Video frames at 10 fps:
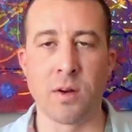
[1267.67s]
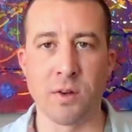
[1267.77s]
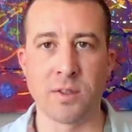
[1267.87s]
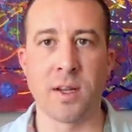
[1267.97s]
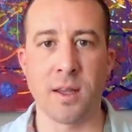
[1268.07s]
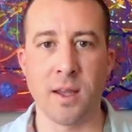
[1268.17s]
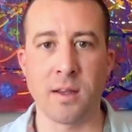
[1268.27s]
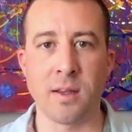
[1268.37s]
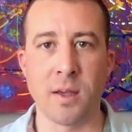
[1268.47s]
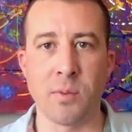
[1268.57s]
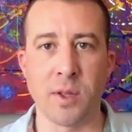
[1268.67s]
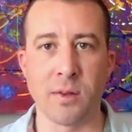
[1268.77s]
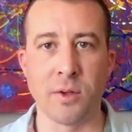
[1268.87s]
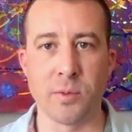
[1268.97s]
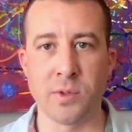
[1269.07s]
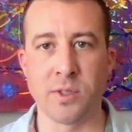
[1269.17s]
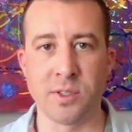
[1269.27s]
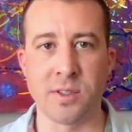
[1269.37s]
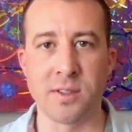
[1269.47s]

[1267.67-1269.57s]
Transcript: one of our dedicated gameplay loops, which is